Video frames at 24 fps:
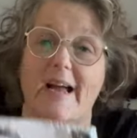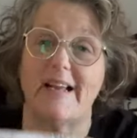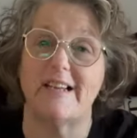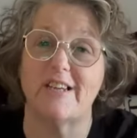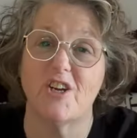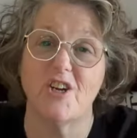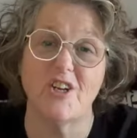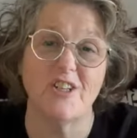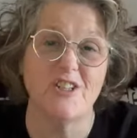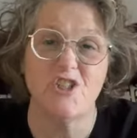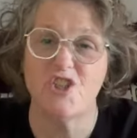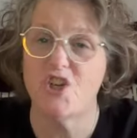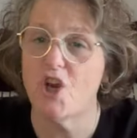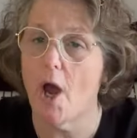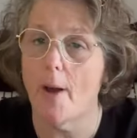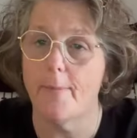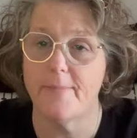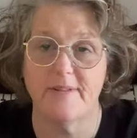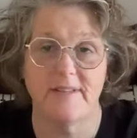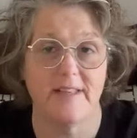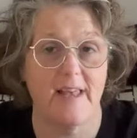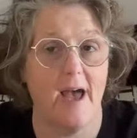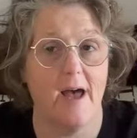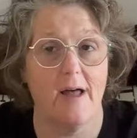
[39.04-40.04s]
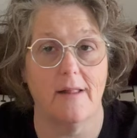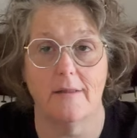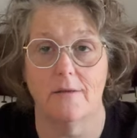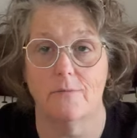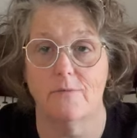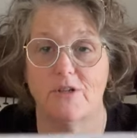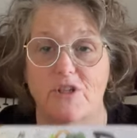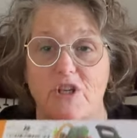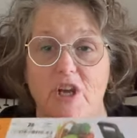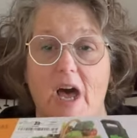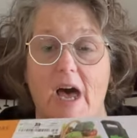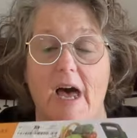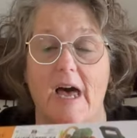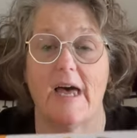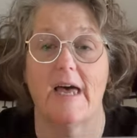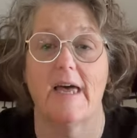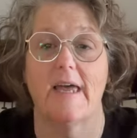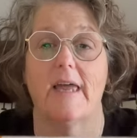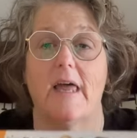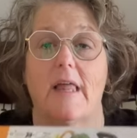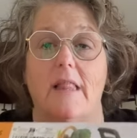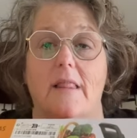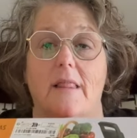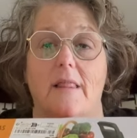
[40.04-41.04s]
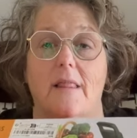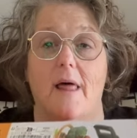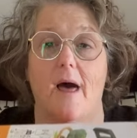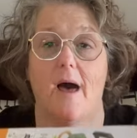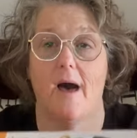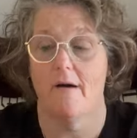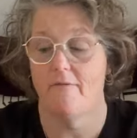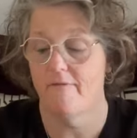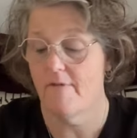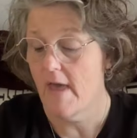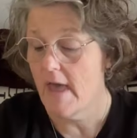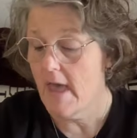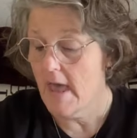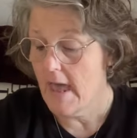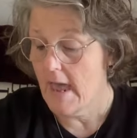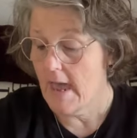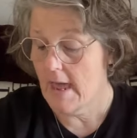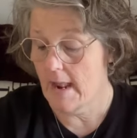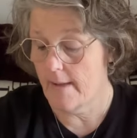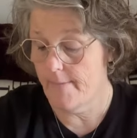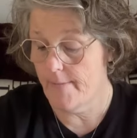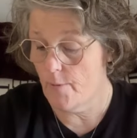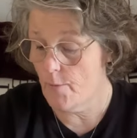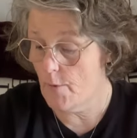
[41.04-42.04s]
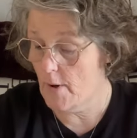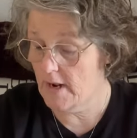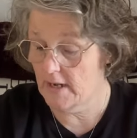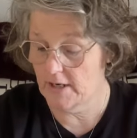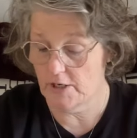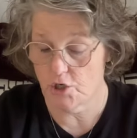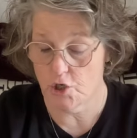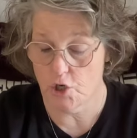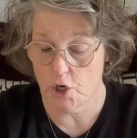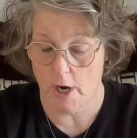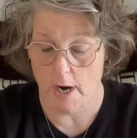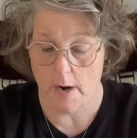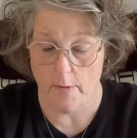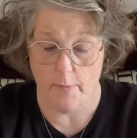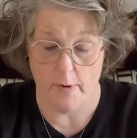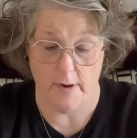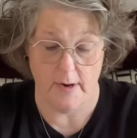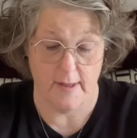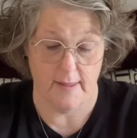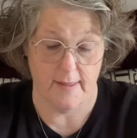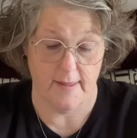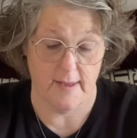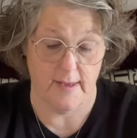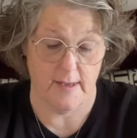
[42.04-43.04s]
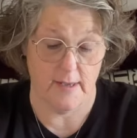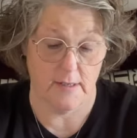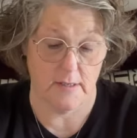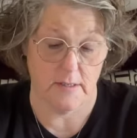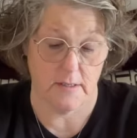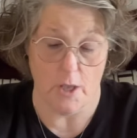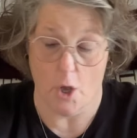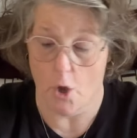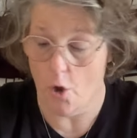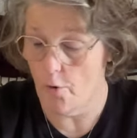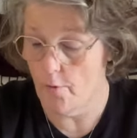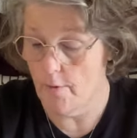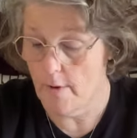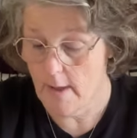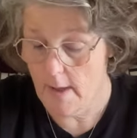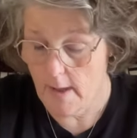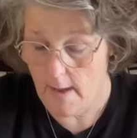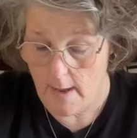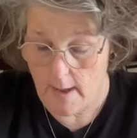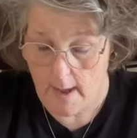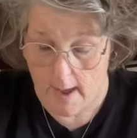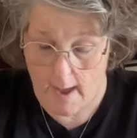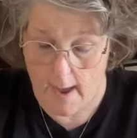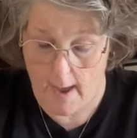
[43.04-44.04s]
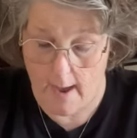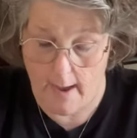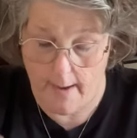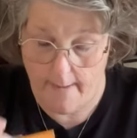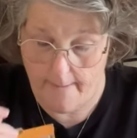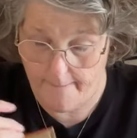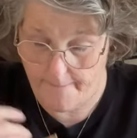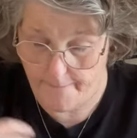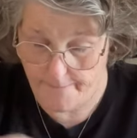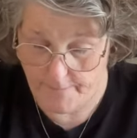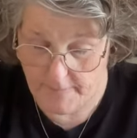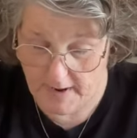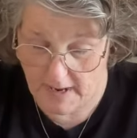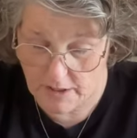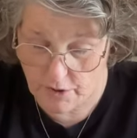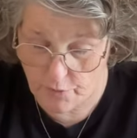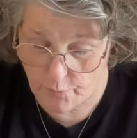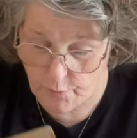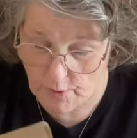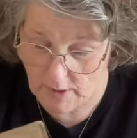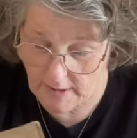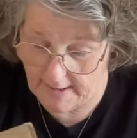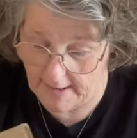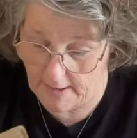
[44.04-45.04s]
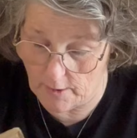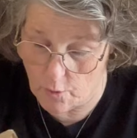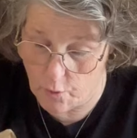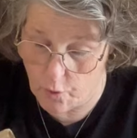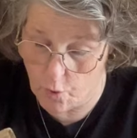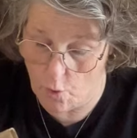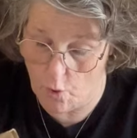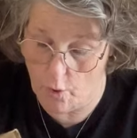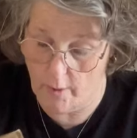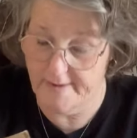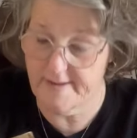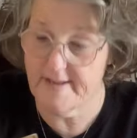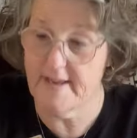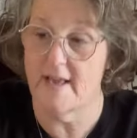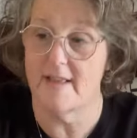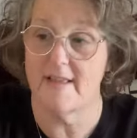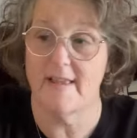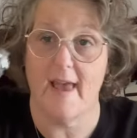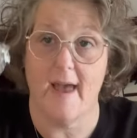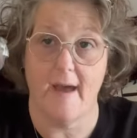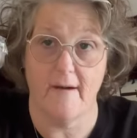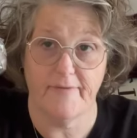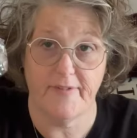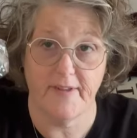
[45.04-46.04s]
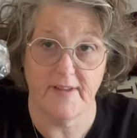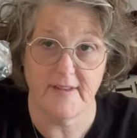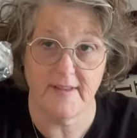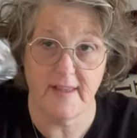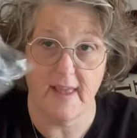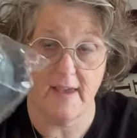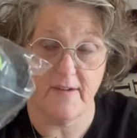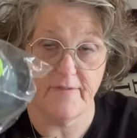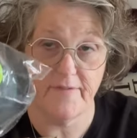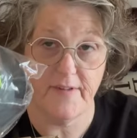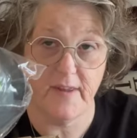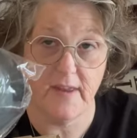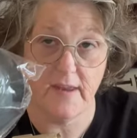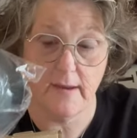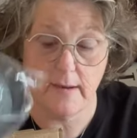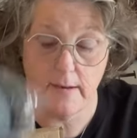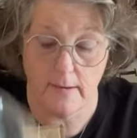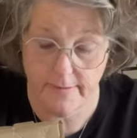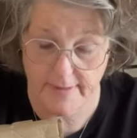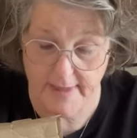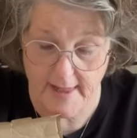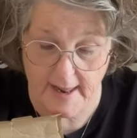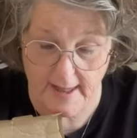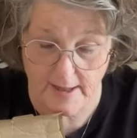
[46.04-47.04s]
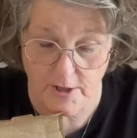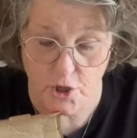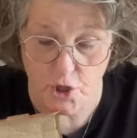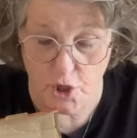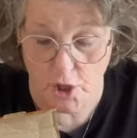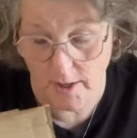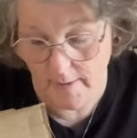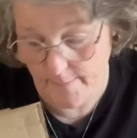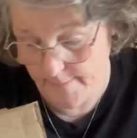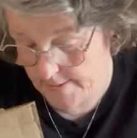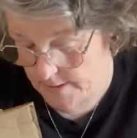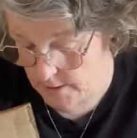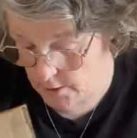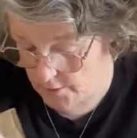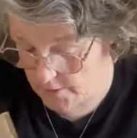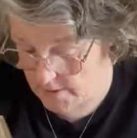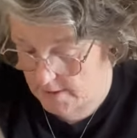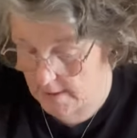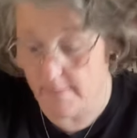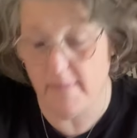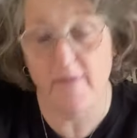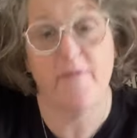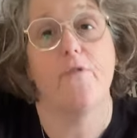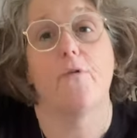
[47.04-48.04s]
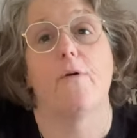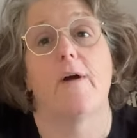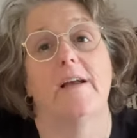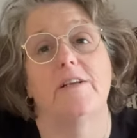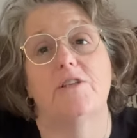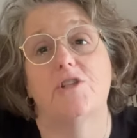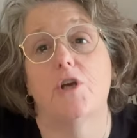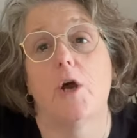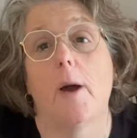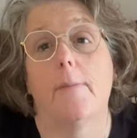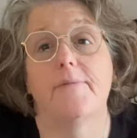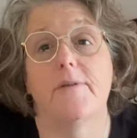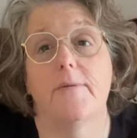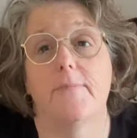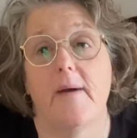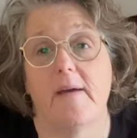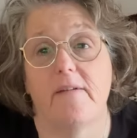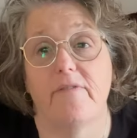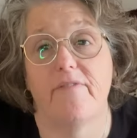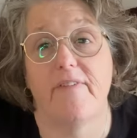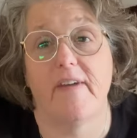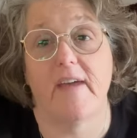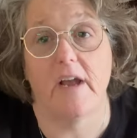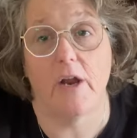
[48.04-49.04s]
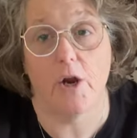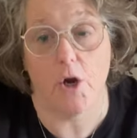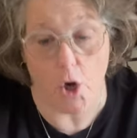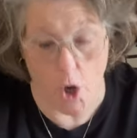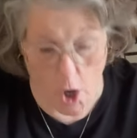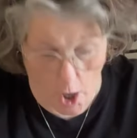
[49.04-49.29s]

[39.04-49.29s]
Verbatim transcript: a good chopped salad, which I love. And I've been wanting to try one of these. So um, it's really cool. It does have the safety that I should have been using before I chopped my finger